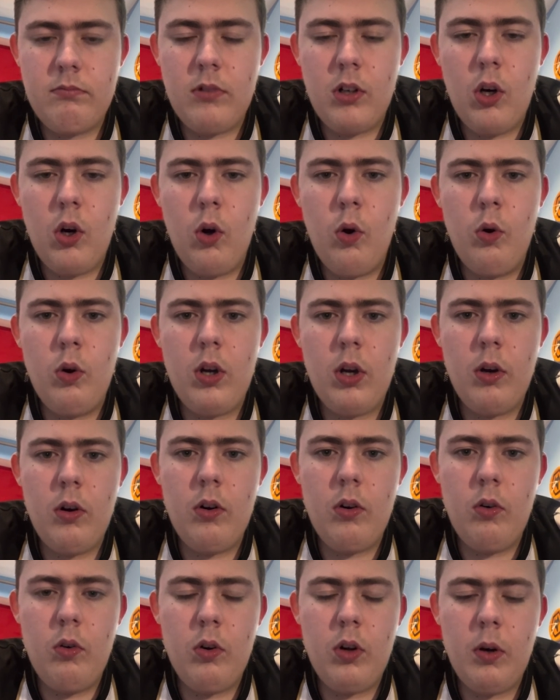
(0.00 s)
all
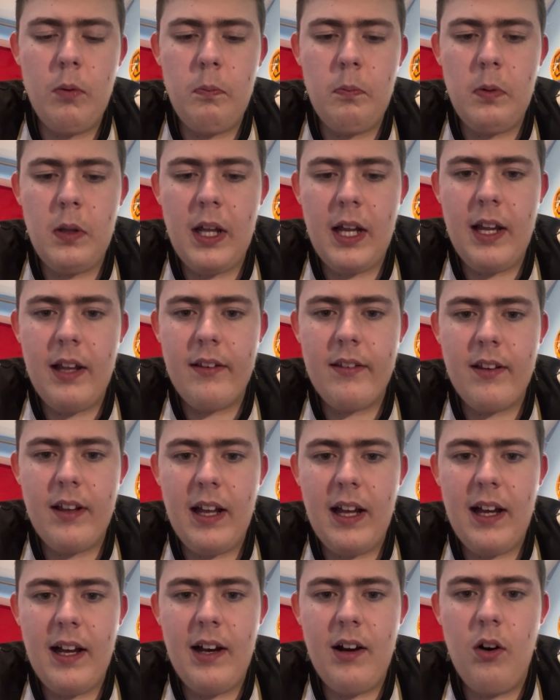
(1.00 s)
good players
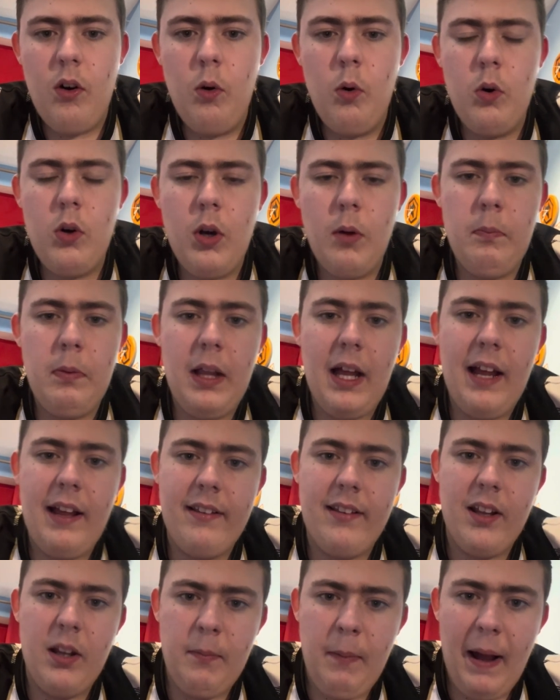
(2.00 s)

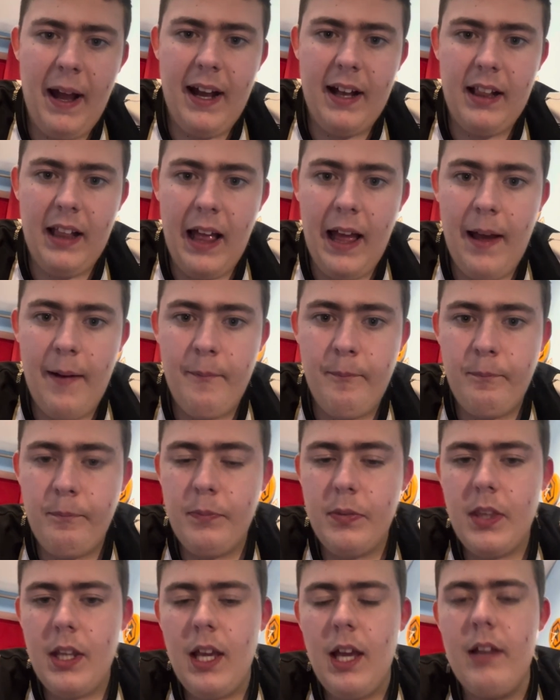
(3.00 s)
at the back there.
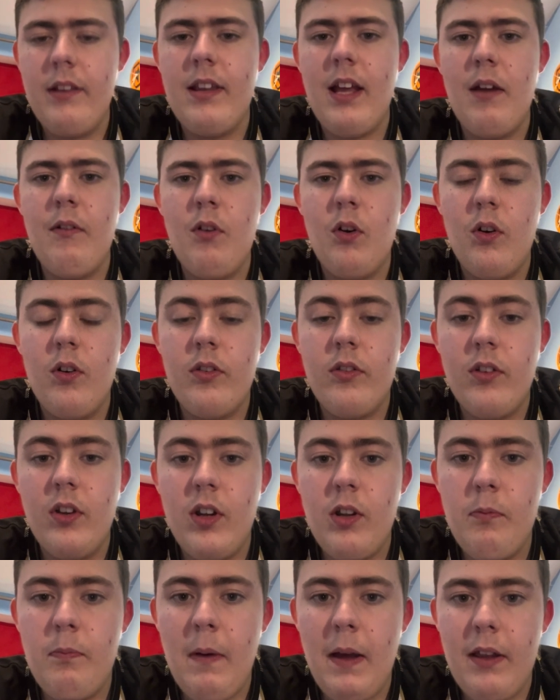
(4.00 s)
And Dave Cook has done
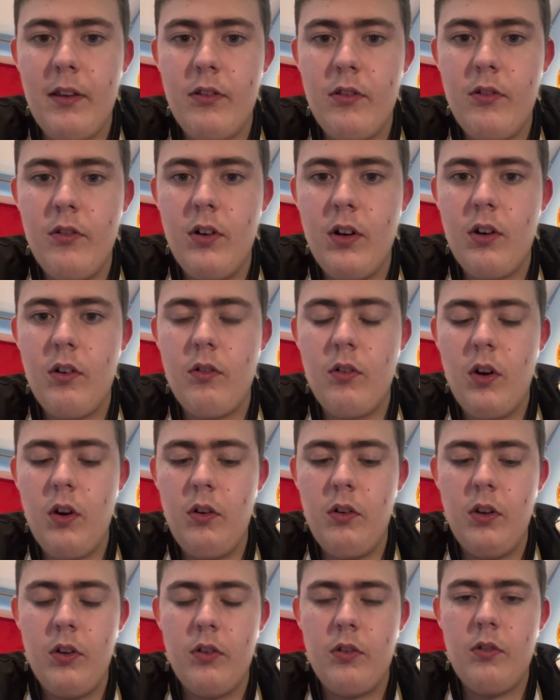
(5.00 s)
his best to
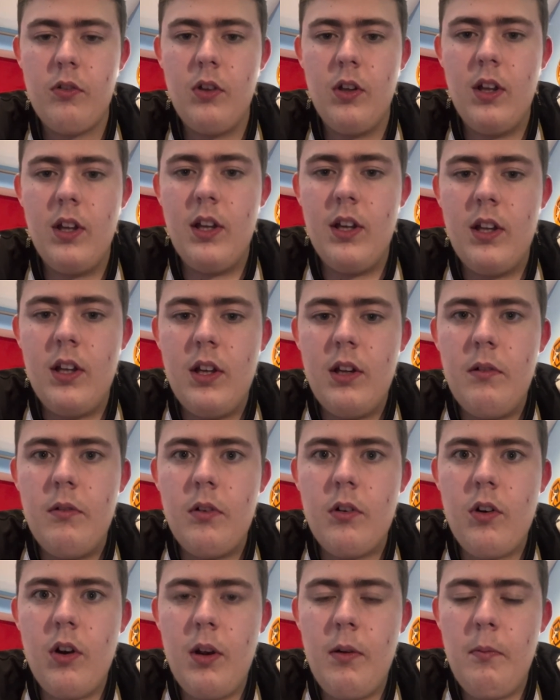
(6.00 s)

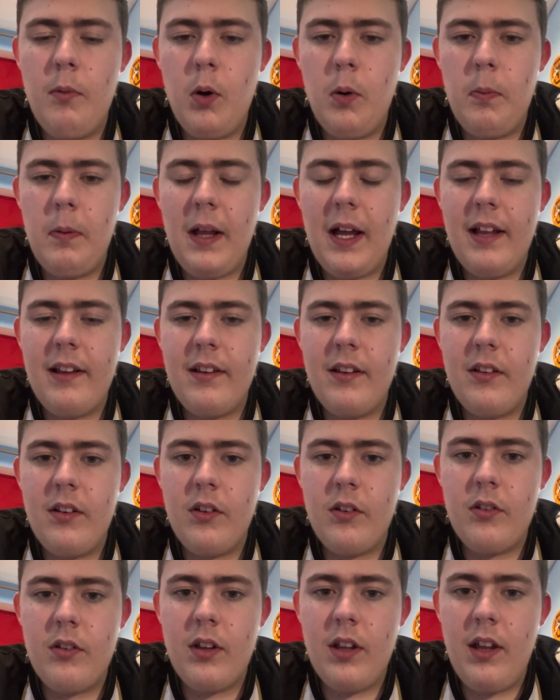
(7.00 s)
recruit more players
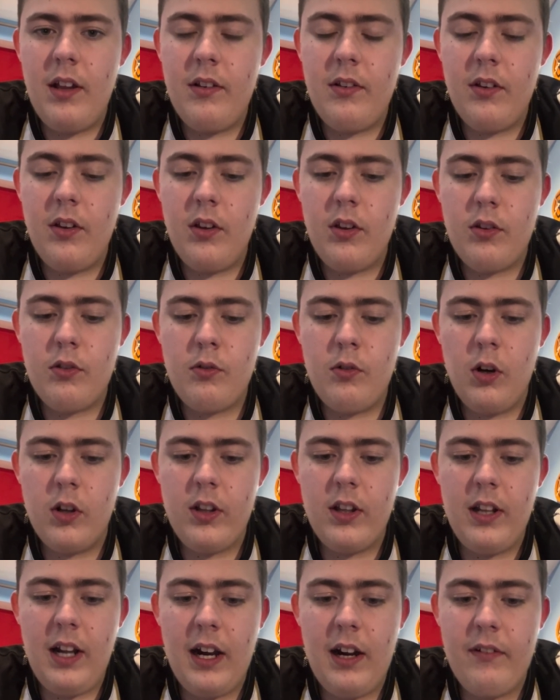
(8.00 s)
into the squad,
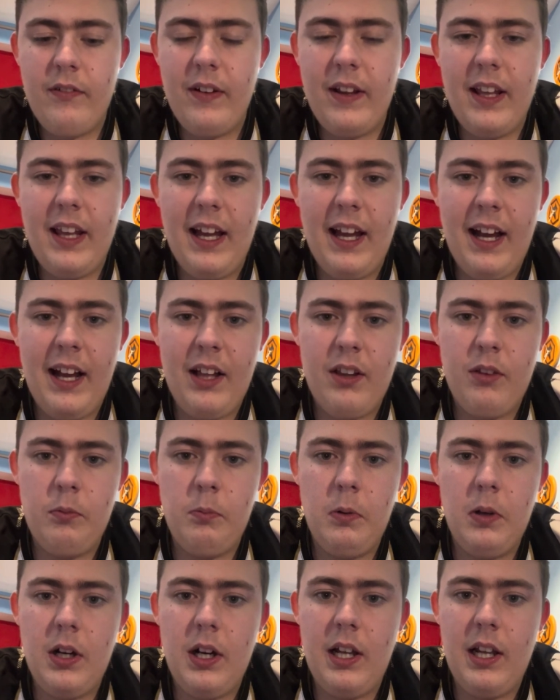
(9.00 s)
and that, I think it has,
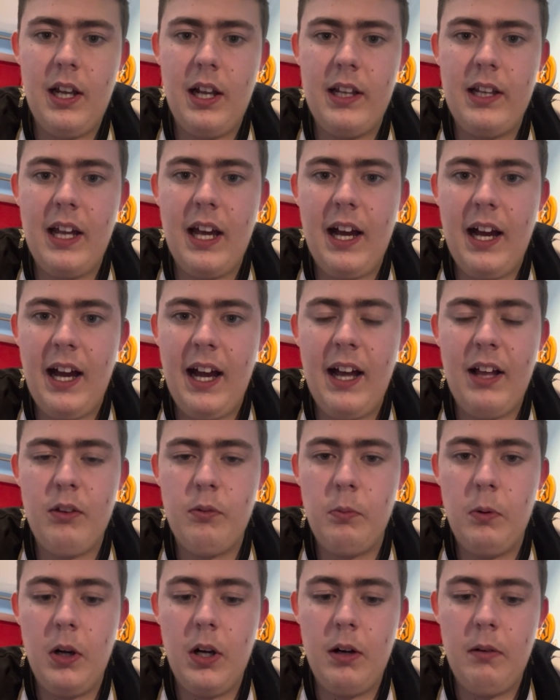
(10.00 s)
and that
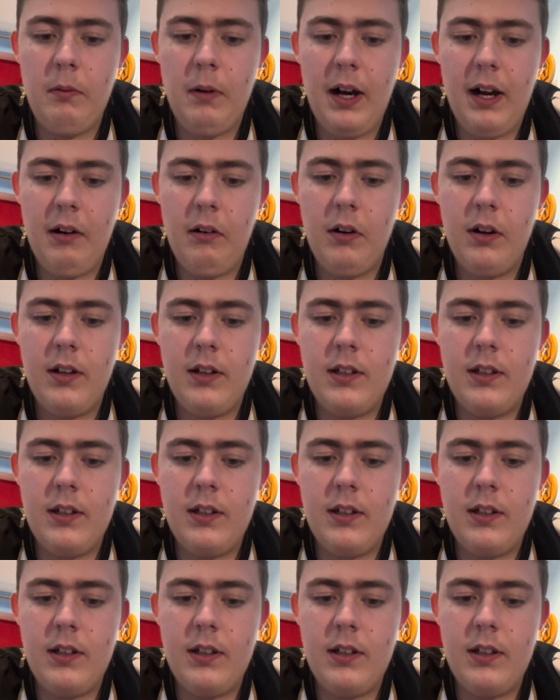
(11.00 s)
has worked well.